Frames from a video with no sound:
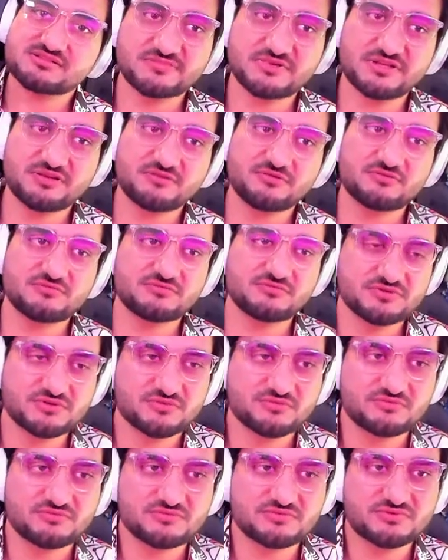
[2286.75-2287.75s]
you know,
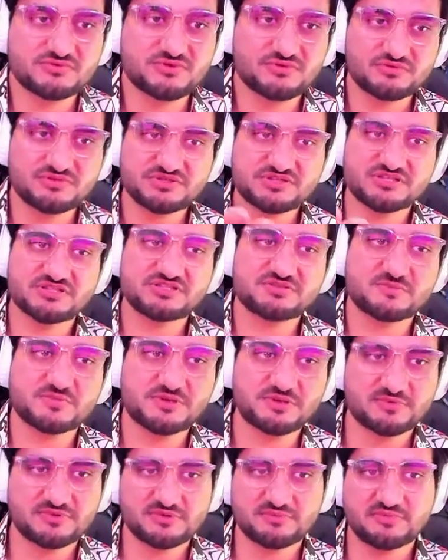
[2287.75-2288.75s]
don't judge
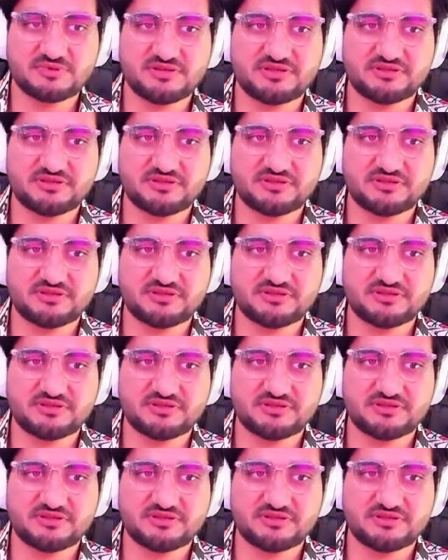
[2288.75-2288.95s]
people by,